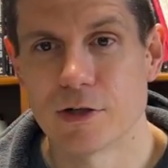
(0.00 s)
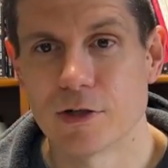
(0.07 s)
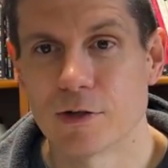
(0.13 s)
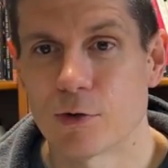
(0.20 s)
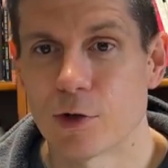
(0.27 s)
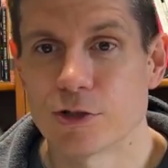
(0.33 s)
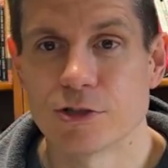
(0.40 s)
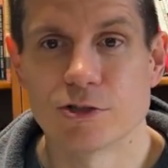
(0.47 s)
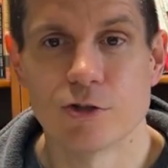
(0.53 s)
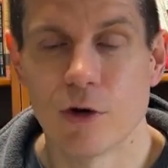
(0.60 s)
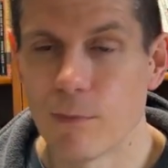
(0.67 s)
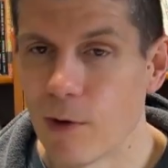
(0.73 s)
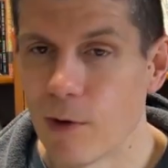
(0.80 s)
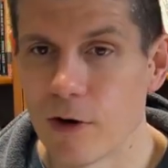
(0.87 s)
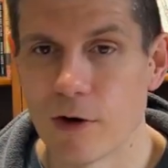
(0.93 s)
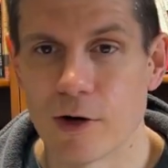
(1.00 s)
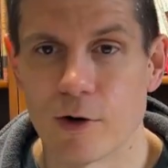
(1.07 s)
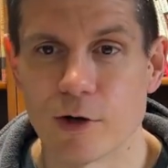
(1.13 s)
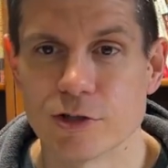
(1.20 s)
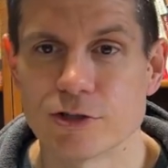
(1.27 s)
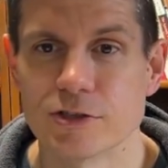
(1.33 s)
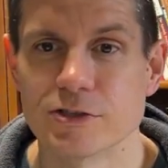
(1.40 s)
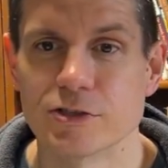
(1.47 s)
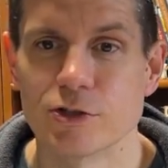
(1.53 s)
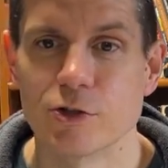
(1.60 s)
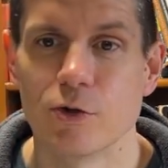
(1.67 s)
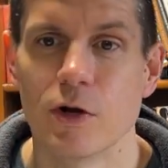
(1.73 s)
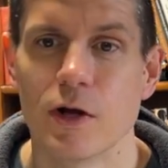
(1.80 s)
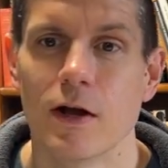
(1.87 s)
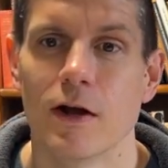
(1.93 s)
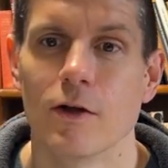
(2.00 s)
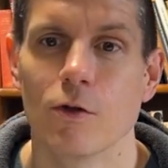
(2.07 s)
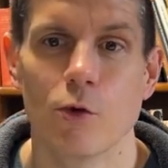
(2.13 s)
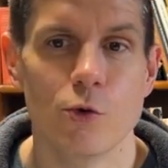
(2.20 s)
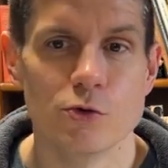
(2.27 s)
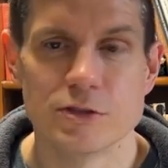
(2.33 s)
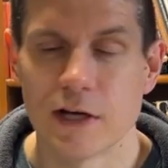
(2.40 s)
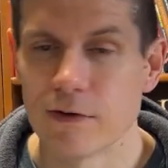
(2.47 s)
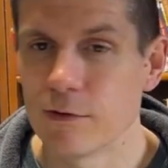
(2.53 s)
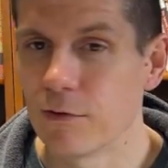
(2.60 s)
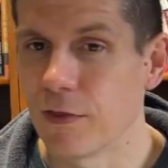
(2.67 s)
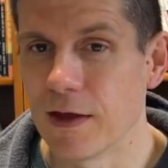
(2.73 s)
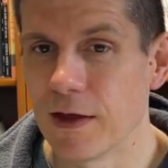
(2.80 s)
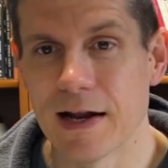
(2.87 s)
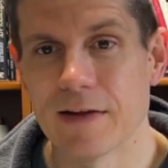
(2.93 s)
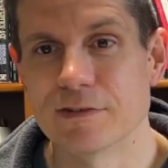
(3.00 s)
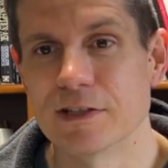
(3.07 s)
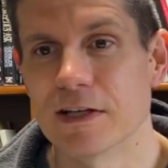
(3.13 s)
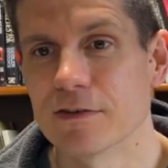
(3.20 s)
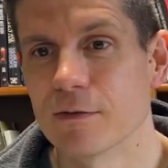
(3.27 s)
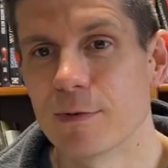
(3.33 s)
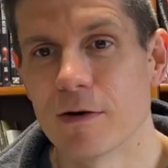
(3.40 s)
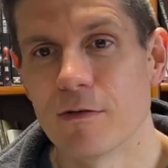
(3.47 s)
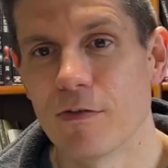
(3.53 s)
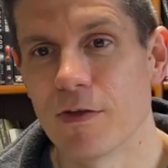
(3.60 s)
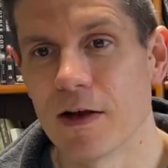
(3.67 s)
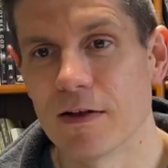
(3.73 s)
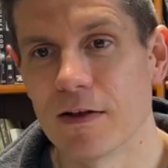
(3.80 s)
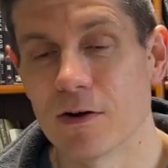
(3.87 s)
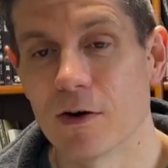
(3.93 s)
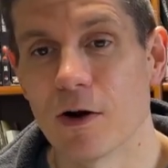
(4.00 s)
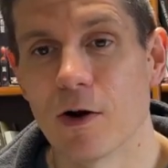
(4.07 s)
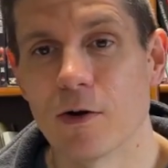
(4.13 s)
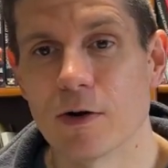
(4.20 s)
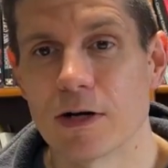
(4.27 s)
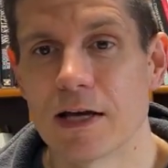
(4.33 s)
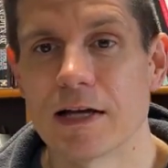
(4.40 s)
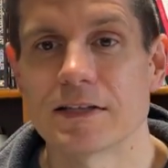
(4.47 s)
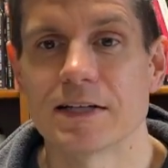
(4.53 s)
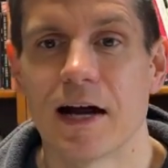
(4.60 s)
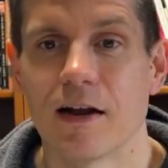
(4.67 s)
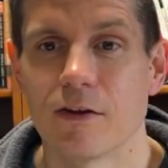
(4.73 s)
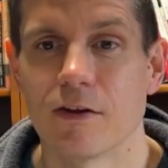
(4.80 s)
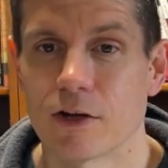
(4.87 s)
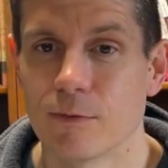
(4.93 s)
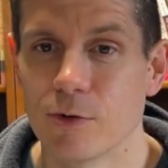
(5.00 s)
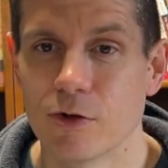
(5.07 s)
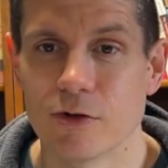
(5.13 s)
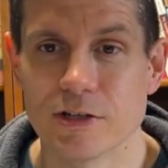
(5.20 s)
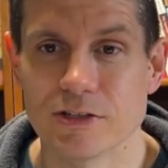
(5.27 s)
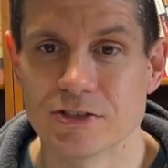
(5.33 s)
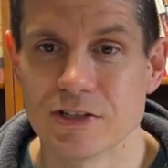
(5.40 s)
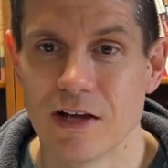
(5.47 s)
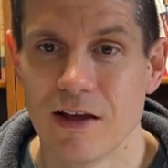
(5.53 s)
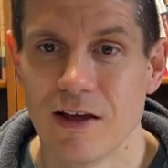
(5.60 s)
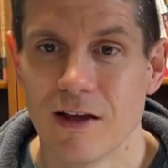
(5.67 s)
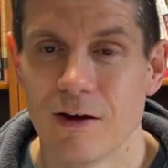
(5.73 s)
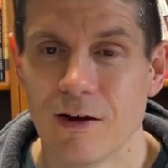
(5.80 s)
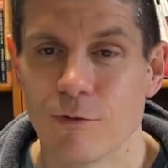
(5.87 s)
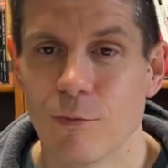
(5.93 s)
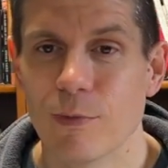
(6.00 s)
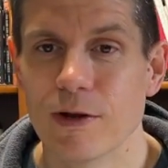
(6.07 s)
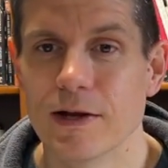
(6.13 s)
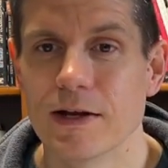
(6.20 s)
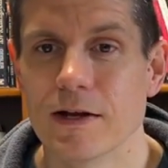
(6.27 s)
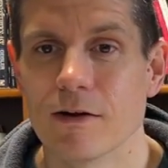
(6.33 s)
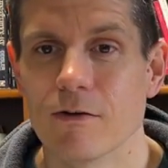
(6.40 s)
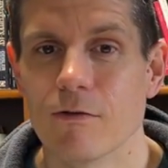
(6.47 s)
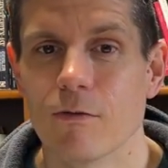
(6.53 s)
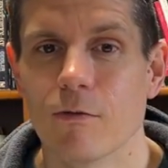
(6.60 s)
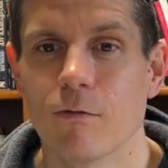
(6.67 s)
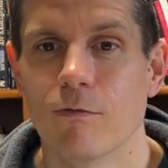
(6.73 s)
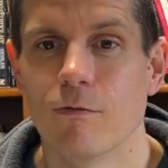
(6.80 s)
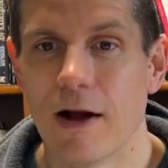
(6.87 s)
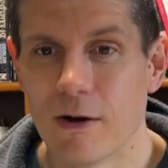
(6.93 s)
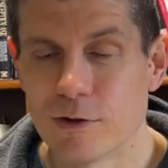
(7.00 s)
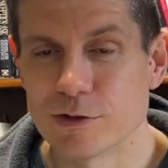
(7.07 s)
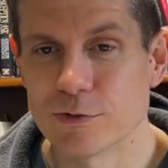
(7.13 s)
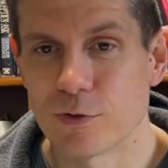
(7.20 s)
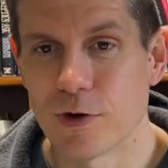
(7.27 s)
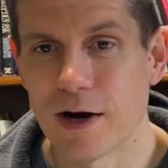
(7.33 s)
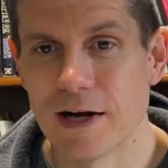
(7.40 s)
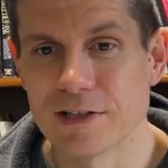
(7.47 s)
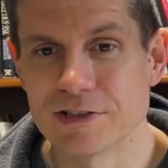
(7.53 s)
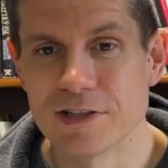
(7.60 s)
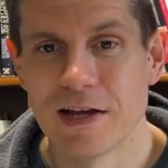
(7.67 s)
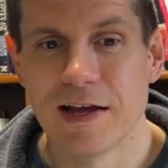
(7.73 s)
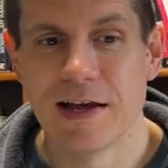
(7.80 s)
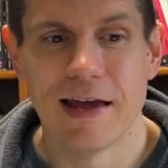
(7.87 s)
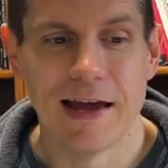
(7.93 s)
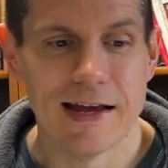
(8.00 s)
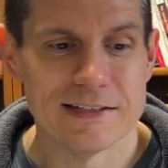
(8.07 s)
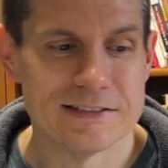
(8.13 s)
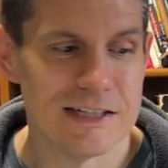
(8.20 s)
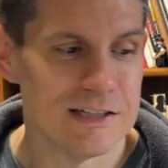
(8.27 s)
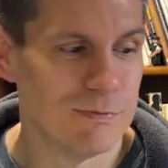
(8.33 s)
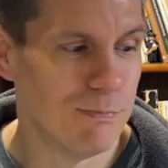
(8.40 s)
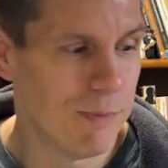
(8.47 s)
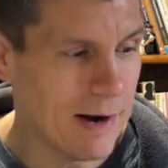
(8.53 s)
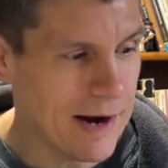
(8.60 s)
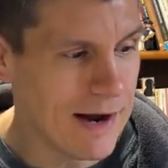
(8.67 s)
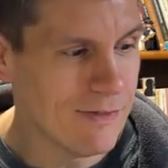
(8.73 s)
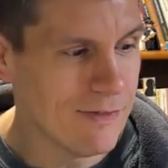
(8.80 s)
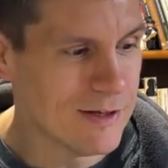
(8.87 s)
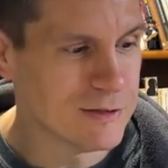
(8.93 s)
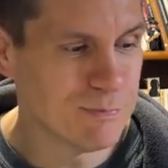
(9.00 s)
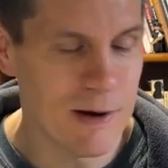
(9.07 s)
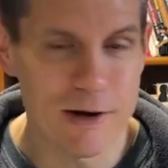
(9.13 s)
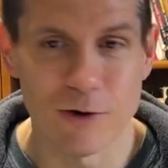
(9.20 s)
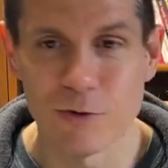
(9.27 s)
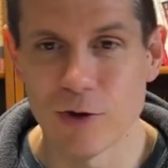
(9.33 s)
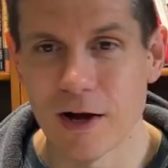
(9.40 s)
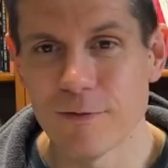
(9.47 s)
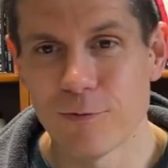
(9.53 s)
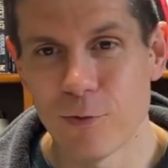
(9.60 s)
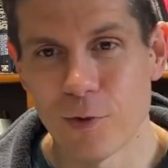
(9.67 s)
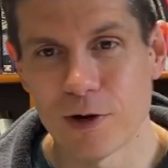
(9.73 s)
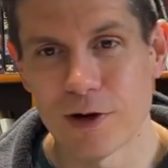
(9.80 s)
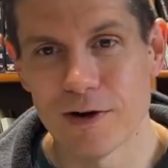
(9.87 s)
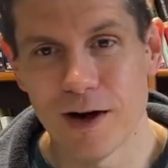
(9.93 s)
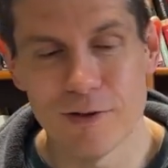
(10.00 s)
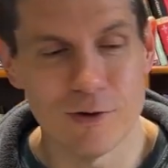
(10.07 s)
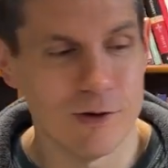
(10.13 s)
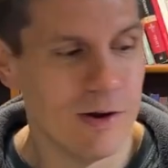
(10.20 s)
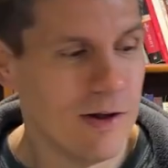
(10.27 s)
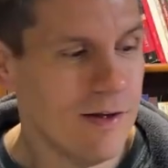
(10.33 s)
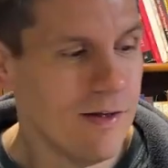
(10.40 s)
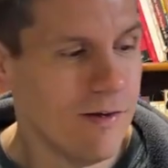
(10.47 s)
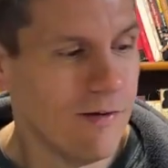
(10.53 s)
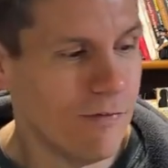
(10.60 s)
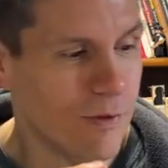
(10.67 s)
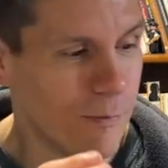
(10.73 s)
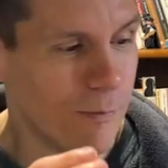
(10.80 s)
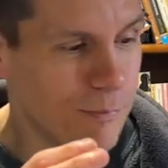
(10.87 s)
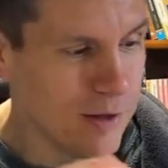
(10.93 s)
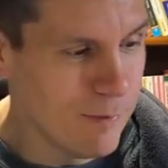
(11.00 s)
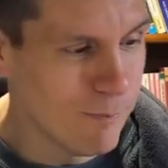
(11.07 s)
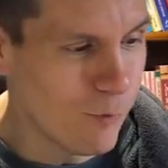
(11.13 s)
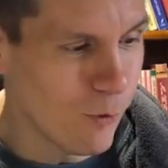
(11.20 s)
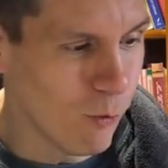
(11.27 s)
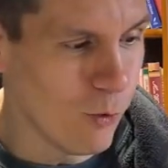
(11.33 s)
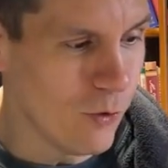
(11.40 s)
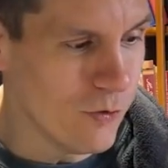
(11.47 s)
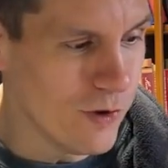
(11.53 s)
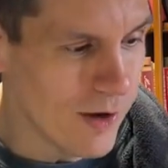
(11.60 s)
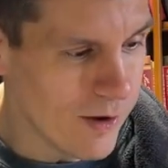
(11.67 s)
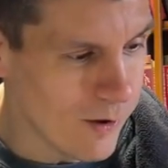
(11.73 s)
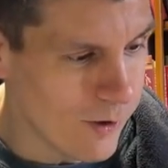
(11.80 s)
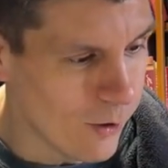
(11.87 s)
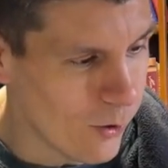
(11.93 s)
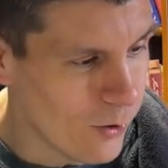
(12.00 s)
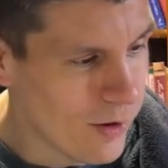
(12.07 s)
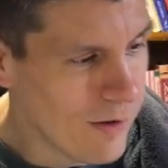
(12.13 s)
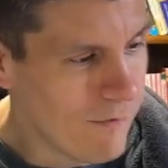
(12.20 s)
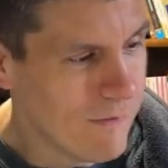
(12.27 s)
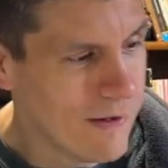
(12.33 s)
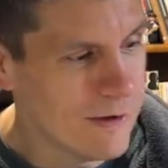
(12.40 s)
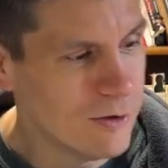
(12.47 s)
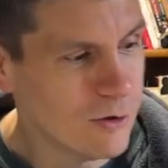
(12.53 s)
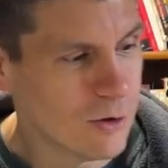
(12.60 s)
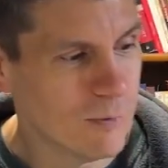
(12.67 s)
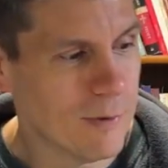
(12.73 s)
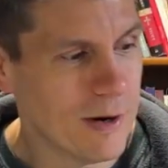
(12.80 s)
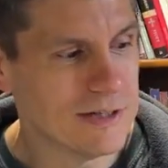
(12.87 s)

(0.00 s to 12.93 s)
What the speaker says: Christians who are martyred, Christians who lose everything, have to give up everything, they're kicked out of their communities for being followers of Christ. It says, by this, by your love for one another, the people will know that you're my